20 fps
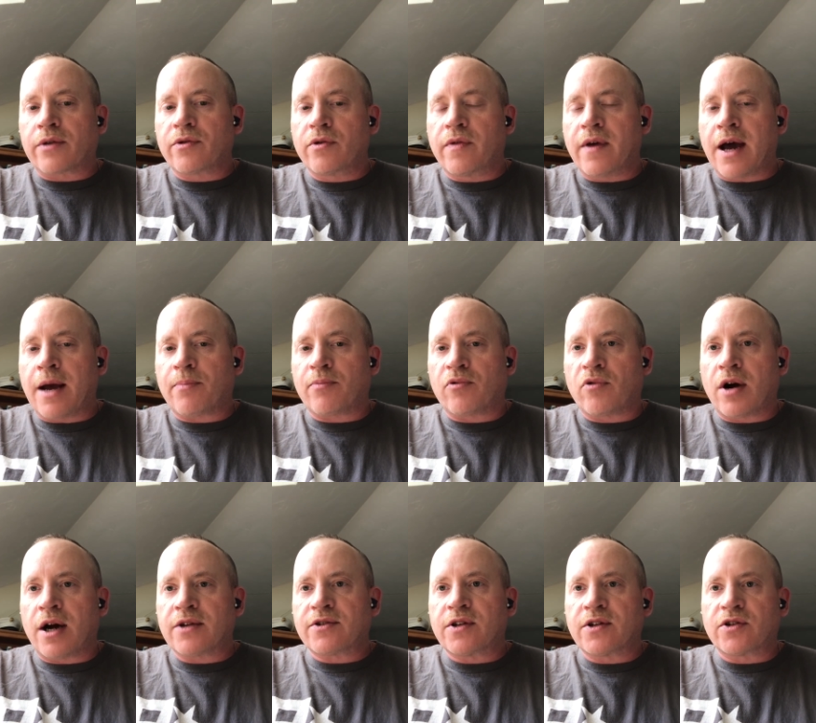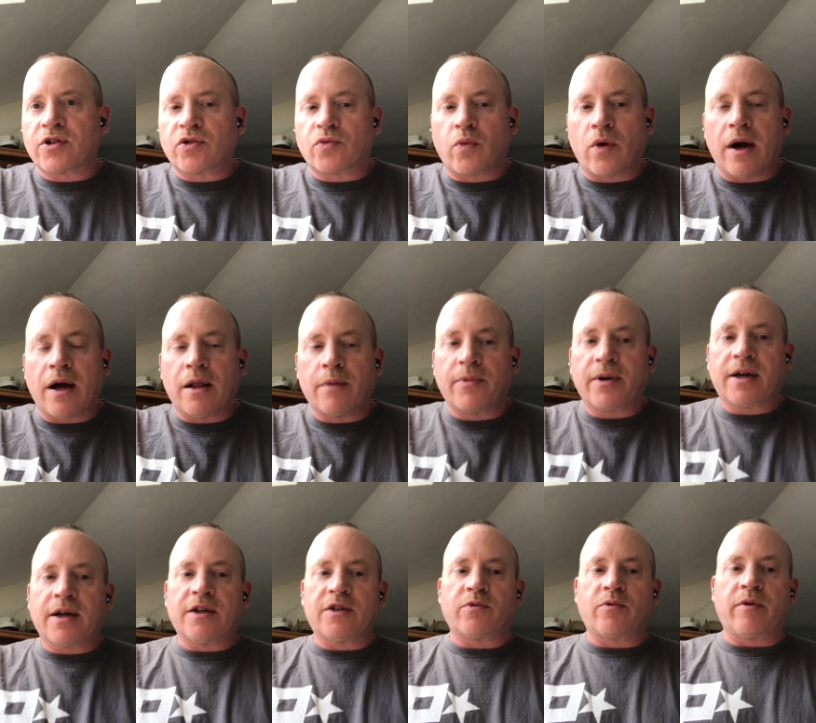through that process as well
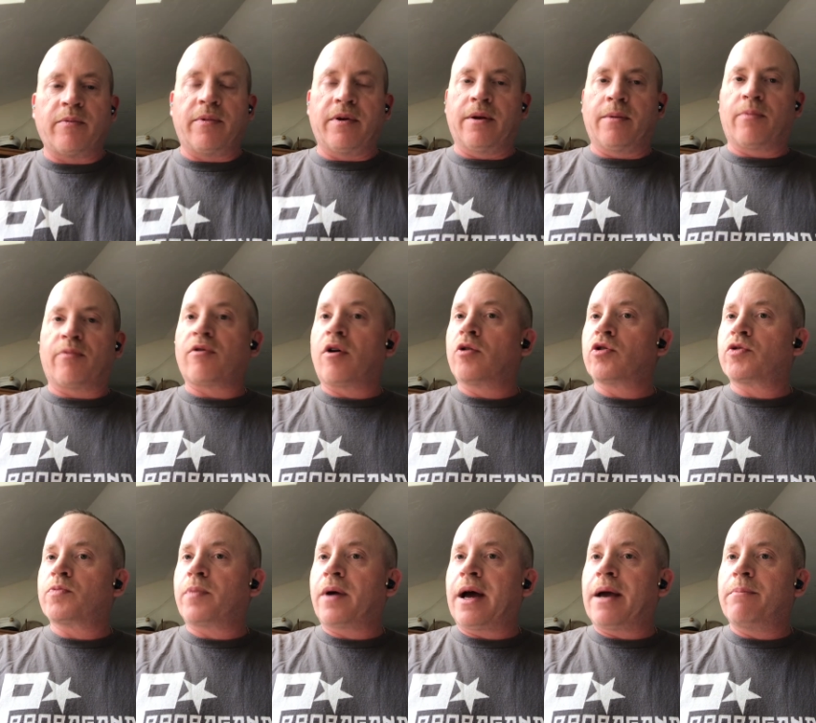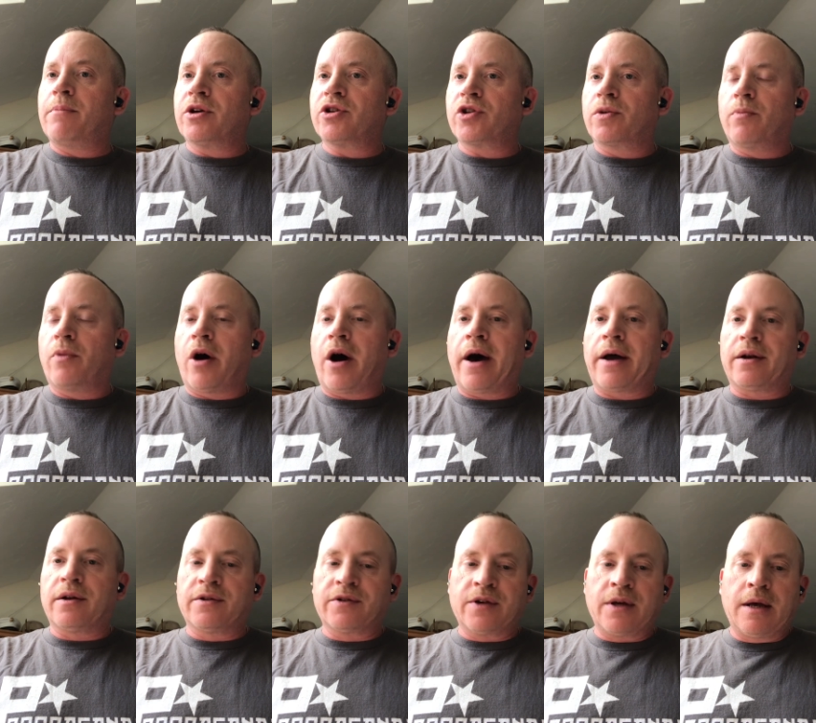because we've been approached by Mission
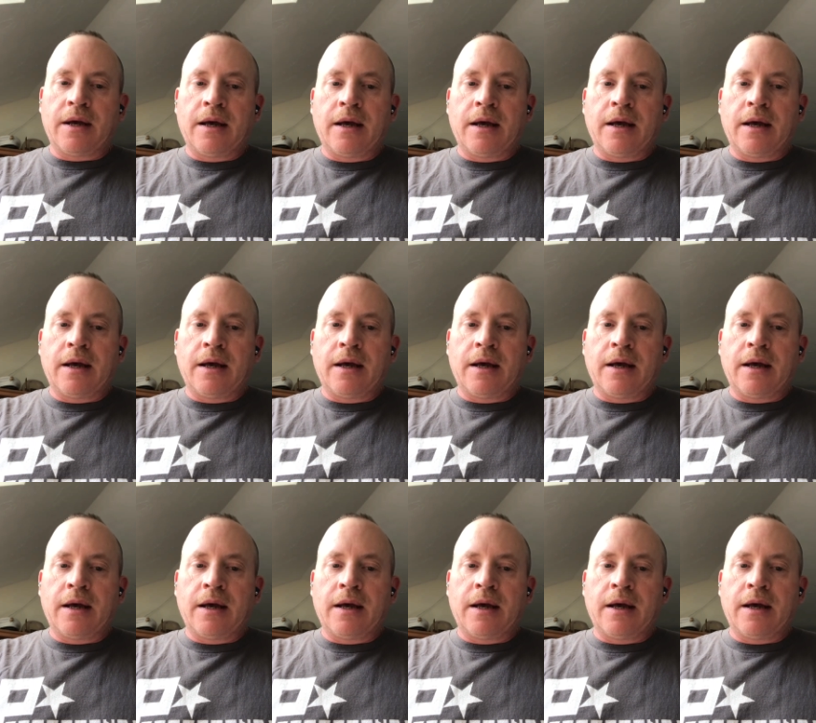Models